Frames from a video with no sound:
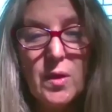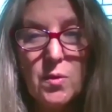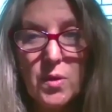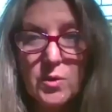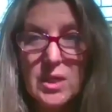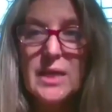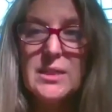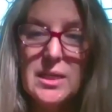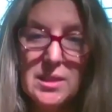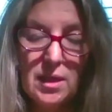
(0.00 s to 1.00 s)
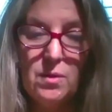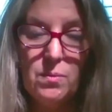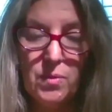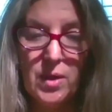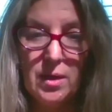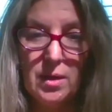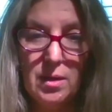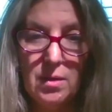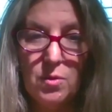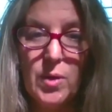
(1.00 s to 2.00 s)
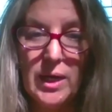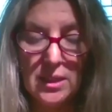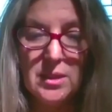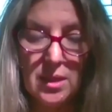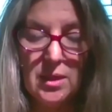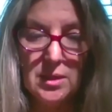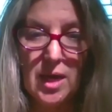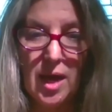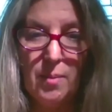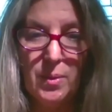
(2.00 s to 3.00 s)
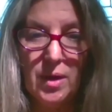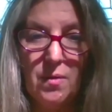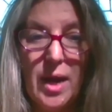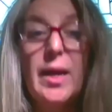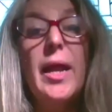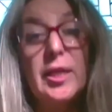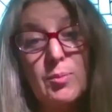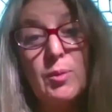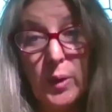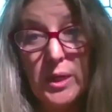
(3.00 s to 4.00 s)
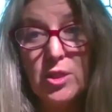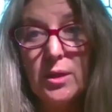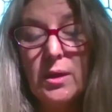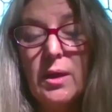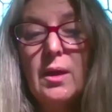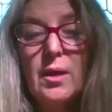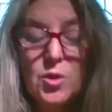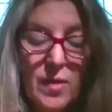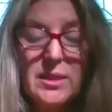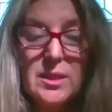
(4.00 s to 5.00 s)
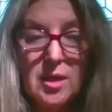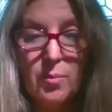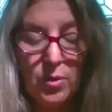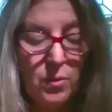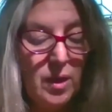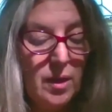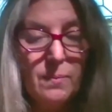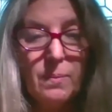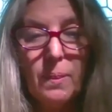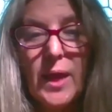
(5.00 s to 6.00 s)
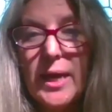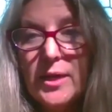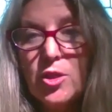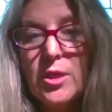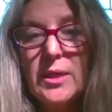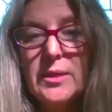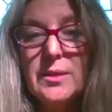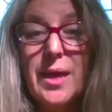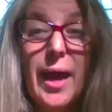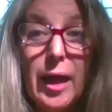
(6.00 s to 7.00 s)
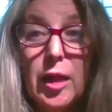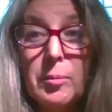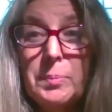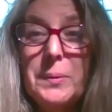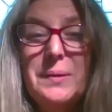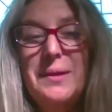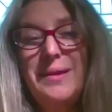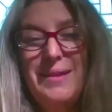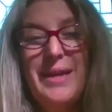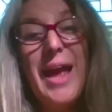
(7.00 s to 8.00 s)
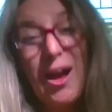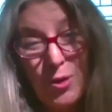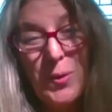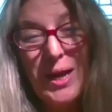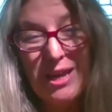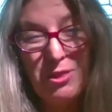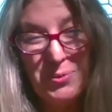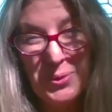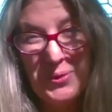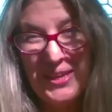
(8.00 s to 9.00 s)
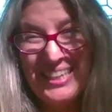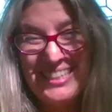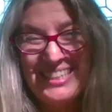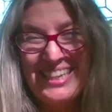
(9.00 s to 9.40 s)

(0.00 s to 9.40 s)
there's an identity crisis that needs to happen, and an exploration. So that's W. H is help. And how do I get through this?